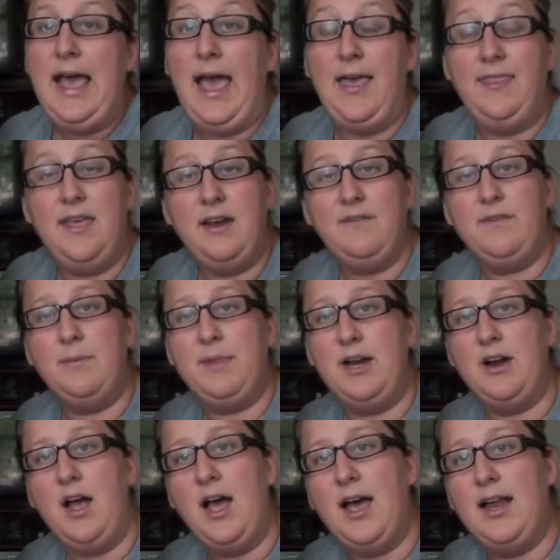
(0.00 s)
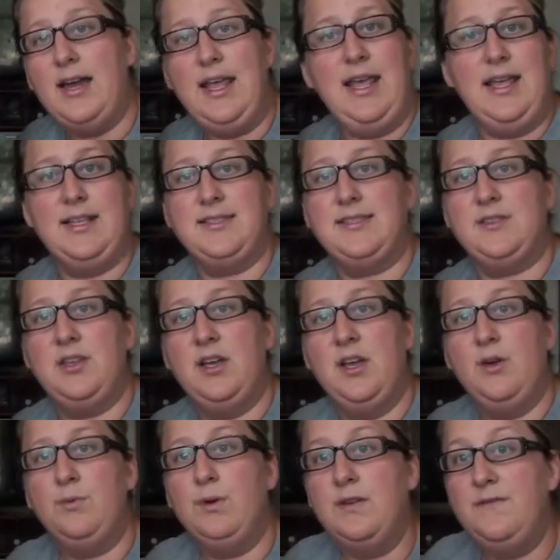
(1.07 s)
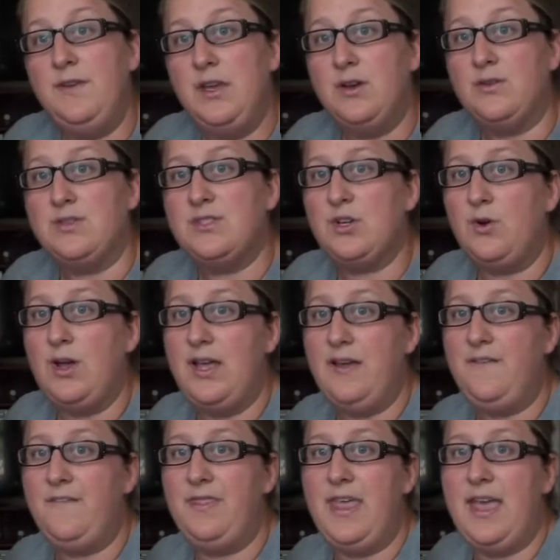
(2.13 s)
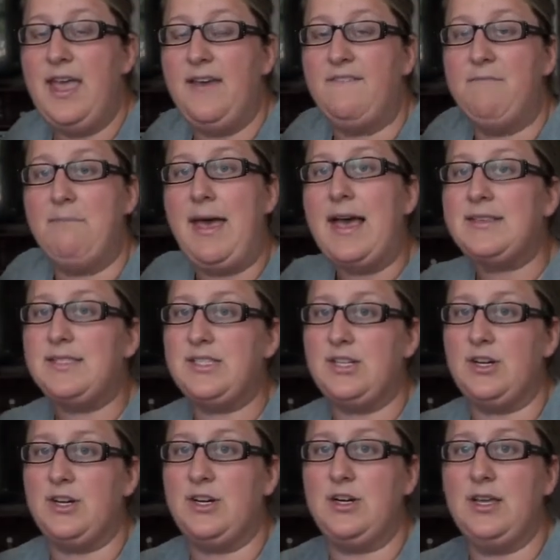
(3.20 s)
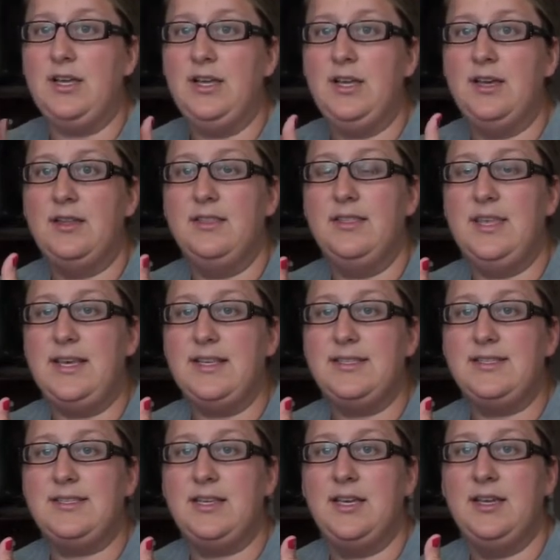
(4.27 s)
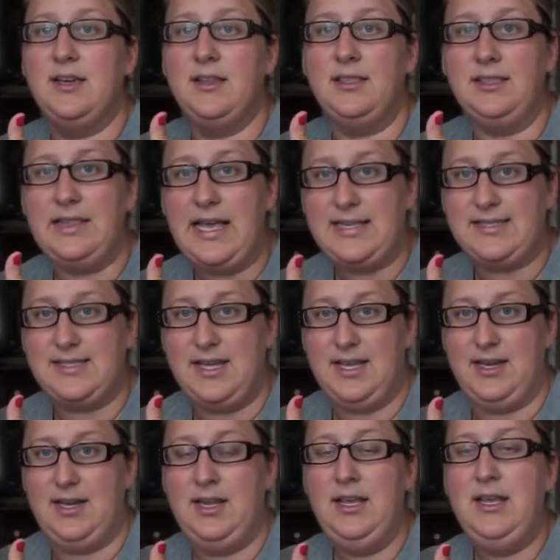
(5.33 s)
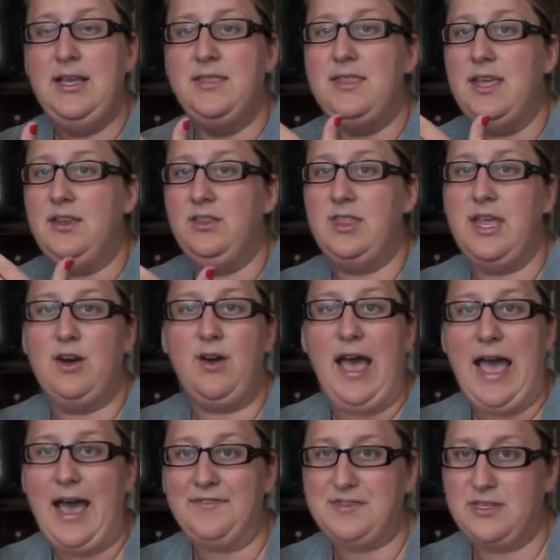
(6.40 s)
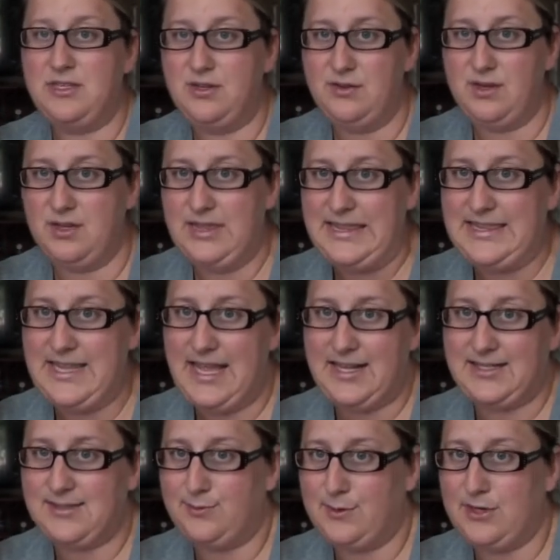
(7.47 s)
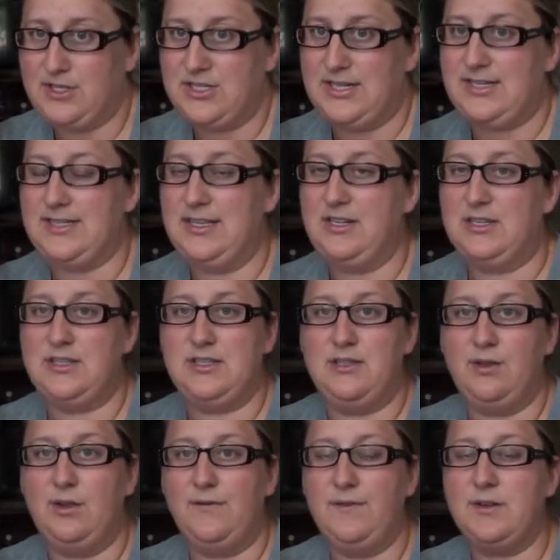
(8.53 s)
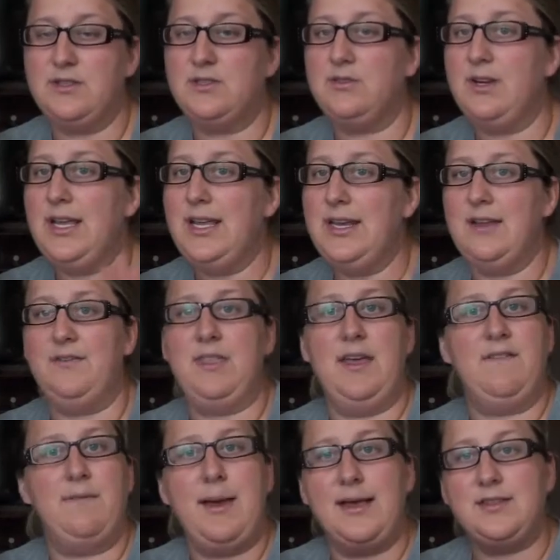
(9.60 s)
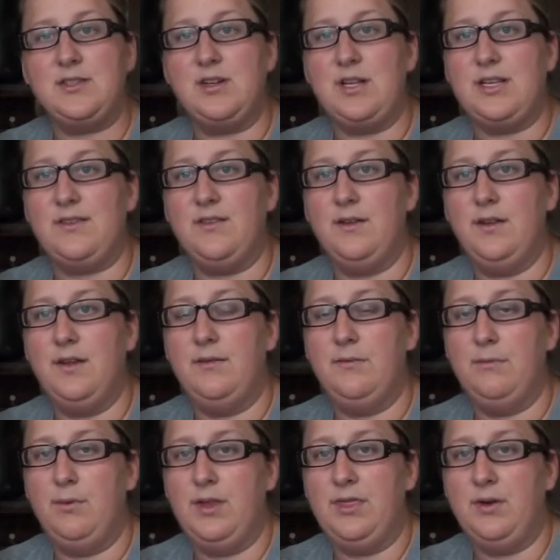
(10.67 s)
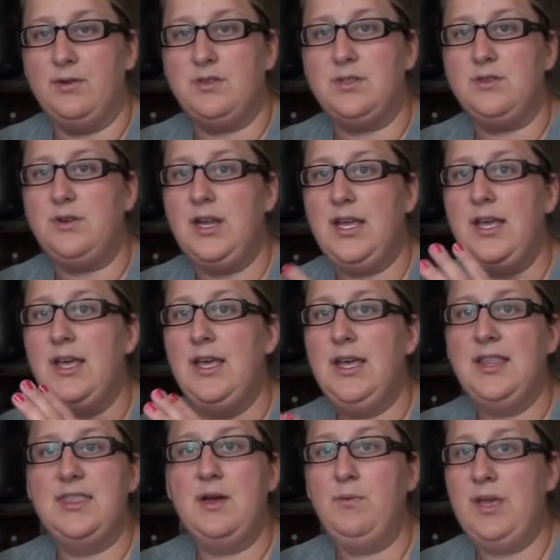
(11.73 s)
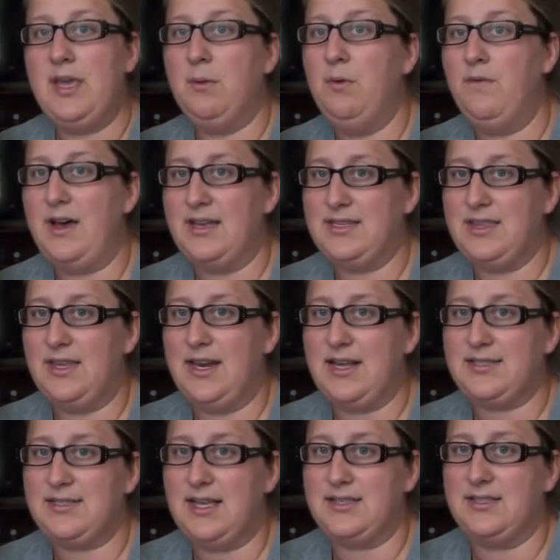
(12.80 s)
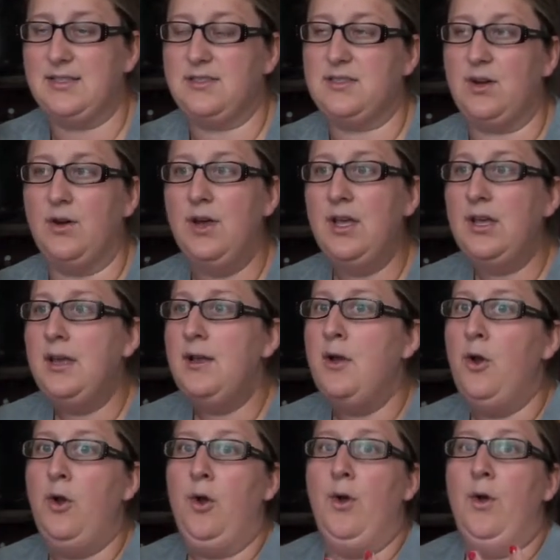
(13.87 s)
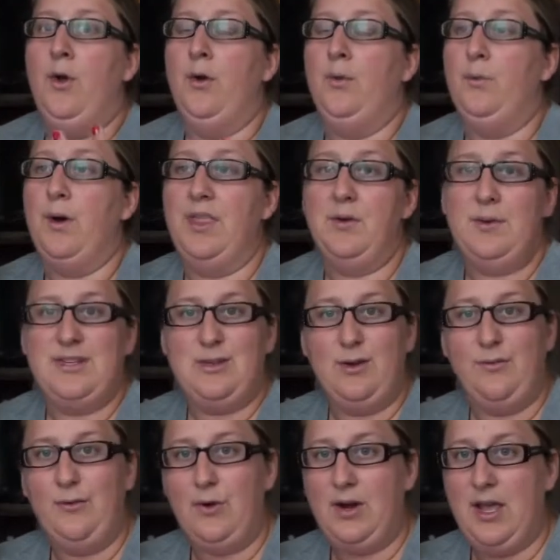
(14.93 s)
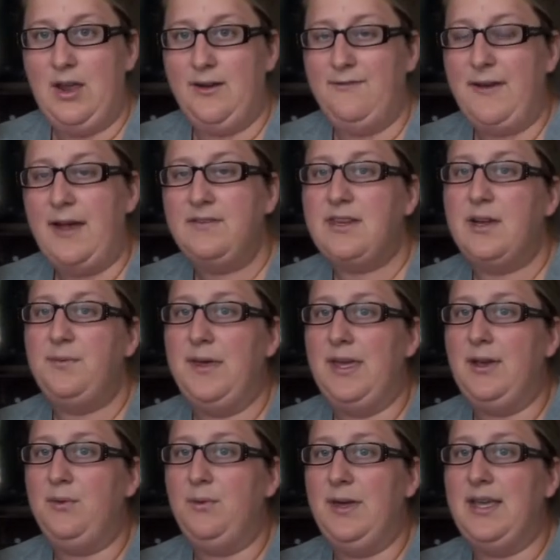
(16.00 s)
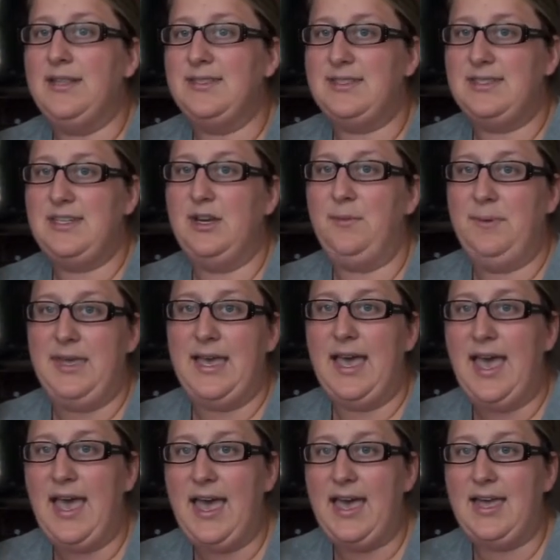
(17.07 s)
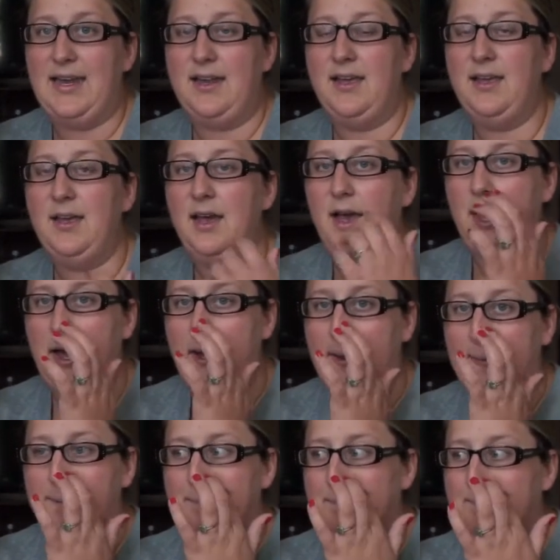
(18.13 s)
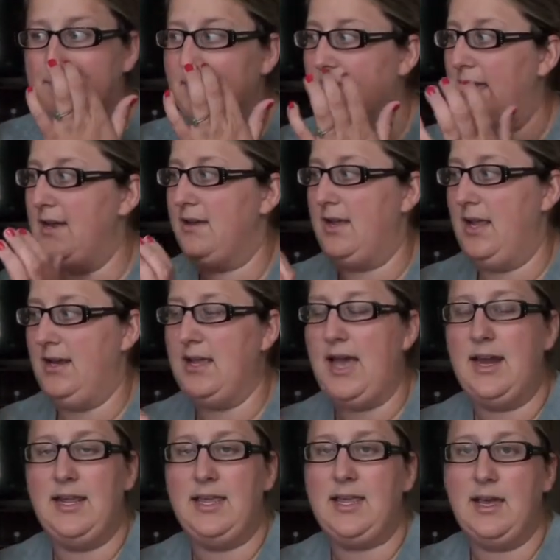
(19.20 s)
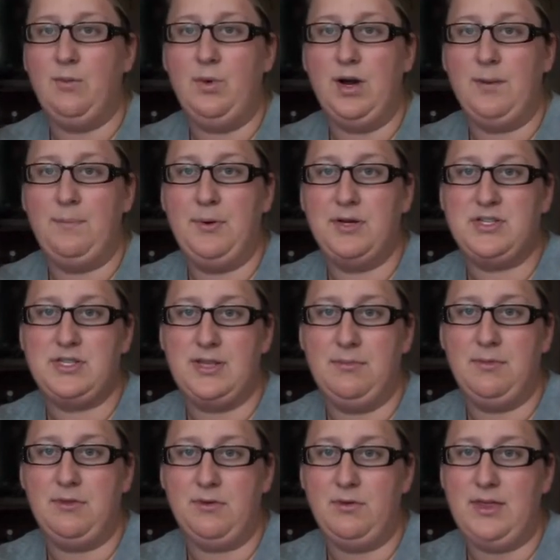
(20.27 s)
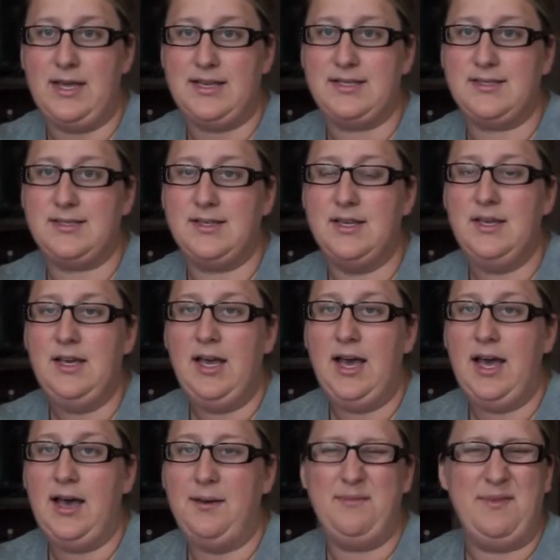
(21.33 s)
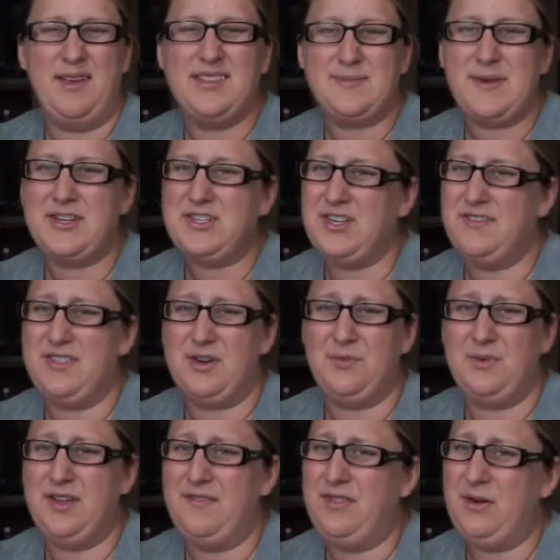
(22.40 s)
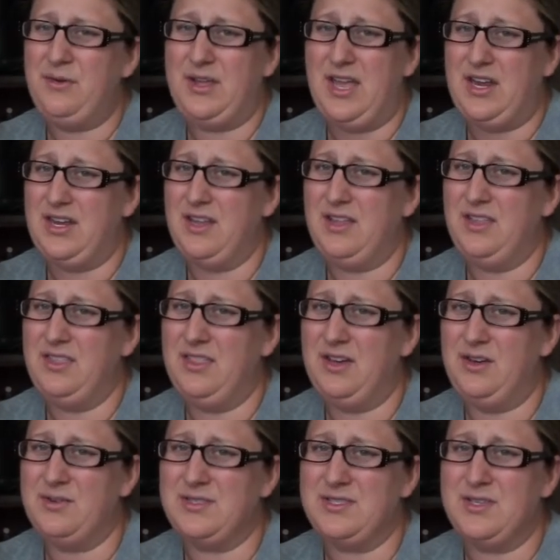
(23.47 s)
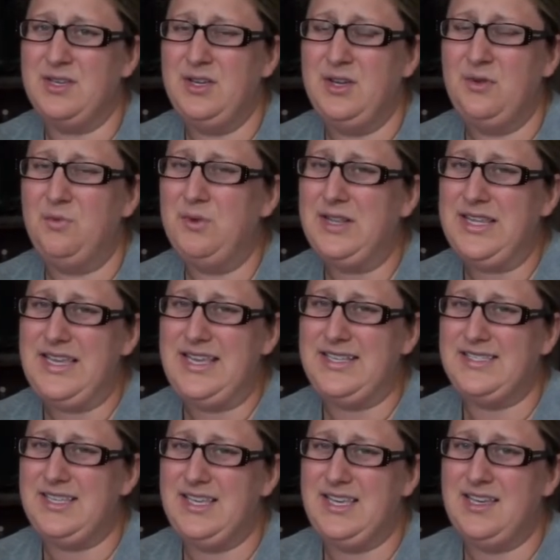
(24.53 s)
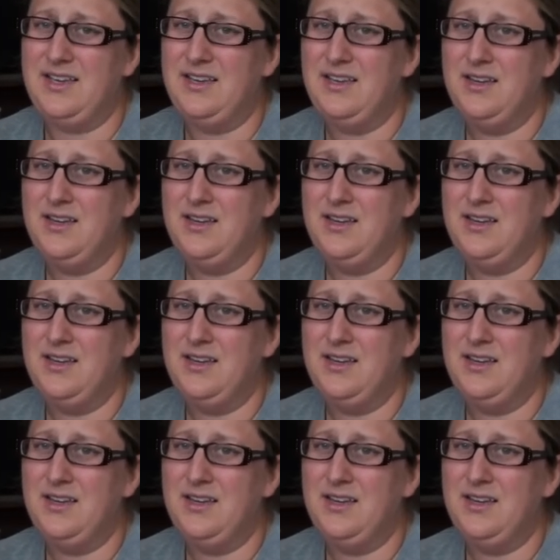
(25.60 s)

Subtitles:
And then from there on, it's review. So if they have mastered this lesson, then they don't have to do the next worksheets. They just do the first 3, and if they've mastered it with those 3, then we can move on to the next lesson. So whether we do a 4-day or 5-day week, we can still be ahead and kind of push them through this, especially if they're getting those really easy.